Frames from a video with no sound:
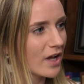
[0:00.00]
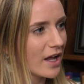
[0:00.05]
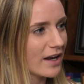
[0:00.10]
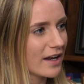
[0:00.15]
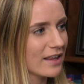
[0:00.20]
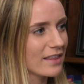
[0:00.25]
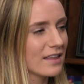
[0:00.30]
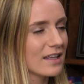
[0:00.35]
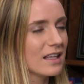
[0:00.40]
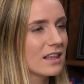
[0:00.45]
And
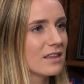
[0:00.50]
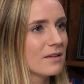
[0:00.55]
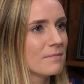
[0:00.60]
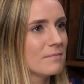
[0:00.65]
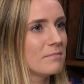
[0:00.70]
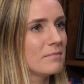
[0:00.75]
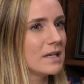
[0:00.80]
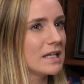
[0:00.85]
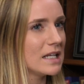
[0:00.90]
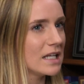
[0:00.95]
I think the
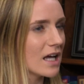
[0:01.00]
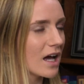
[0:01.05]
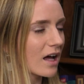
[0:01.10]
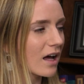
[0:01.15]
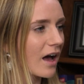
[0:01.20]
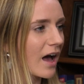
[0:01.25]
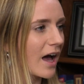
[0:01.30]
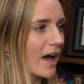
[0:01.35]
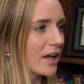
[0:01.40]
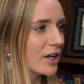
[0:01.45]

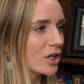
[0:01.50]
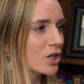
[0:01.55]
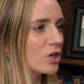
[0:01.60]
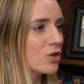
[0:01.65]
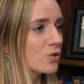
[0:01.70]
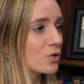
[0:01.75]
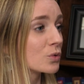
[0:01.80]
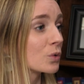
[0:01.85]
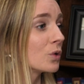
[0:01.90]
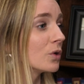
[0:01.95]
media had a
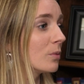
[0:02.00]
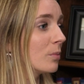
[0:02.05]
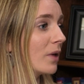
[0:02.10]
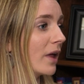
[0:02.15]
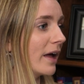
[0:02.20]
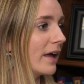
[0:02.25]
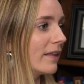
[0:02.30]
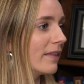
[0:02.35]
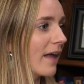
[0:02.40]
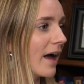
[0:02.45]
huge role to
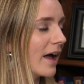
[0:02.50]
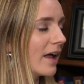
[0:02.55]
play in that.